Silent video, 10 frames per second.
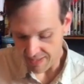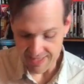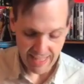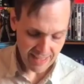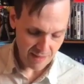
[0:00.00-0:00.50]

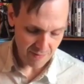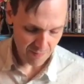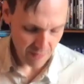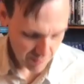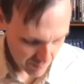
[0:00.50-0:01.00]
second of
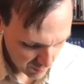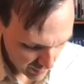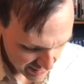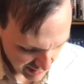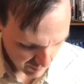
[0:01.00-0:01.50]
3
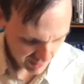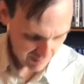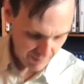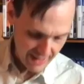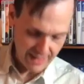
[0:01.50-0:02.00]
points I wanted to
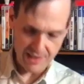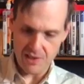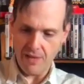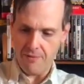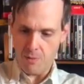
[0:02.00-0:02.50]
make is
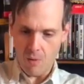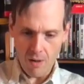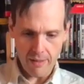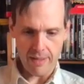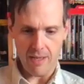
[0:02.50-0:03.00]
if you are
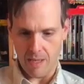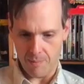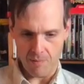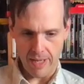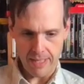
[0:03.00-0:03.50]
going to
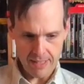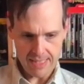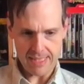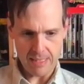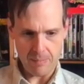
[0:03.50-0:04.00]
upgrade, and this
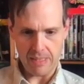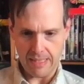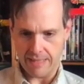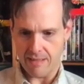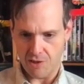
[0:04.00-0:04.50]
is something that
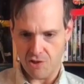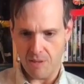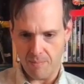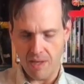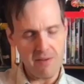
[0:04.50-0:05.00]
I touched
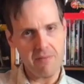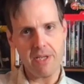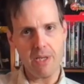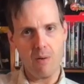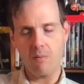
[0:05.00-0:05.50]
up on the
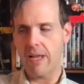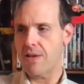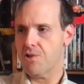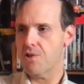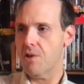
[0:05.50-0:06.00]
video
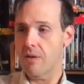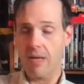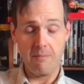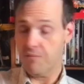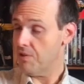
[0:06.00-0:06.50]
last year, and
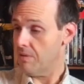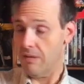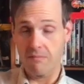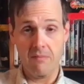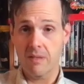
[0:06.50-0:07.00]
just going
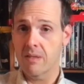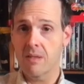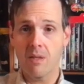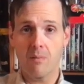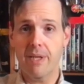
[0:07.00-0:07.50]
to
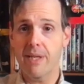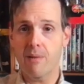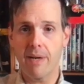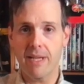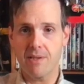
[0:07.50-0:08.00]

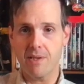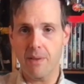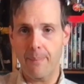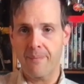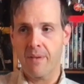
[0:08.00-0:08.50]
reiterate it to
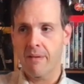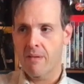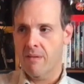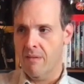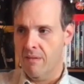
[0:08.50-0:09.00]
you.
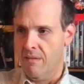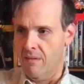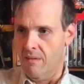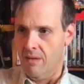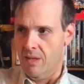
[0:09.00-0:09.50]

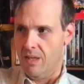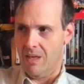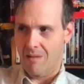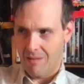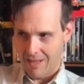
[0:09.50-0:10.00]

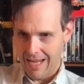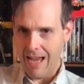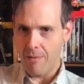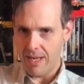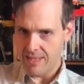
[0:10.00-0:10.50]

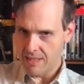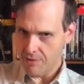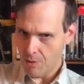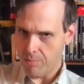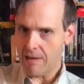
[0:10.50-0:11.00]
Nowadays, even
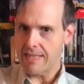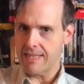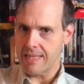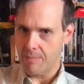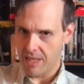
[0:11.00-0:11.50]
though
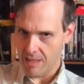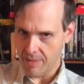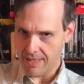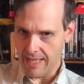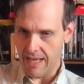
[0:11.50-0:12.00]
prices have been
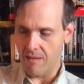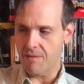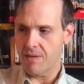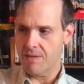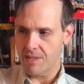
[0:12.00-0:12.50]
coming down,
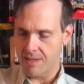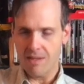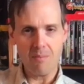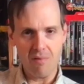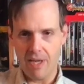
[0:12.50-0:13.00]
they're
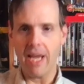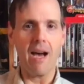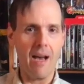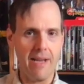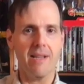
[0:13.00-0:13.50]
still pretty
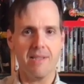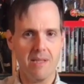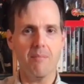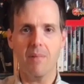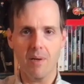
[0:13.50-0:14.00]
high on
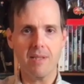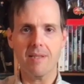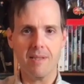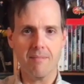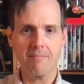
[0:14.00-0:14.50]
some books.